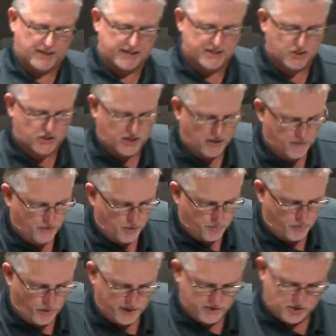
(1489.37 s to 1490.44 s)
but they discovered
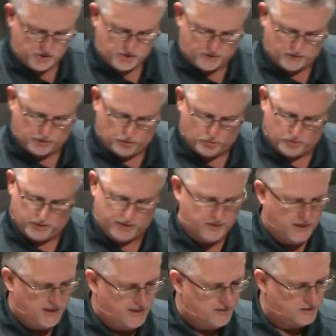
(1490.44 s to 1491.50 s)
the presence of the
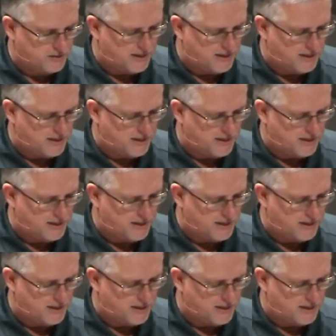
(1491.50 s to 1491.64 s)
Lord.